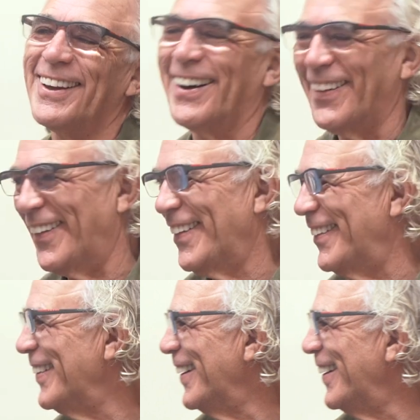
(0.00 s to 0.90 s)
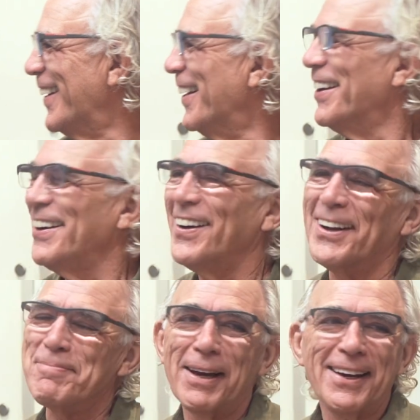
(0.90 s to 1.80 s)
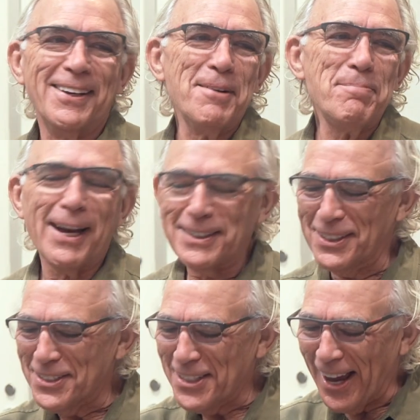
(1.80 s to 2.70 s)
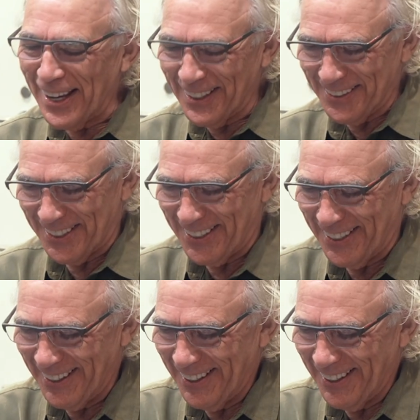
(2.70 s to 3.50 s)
All right, back to science.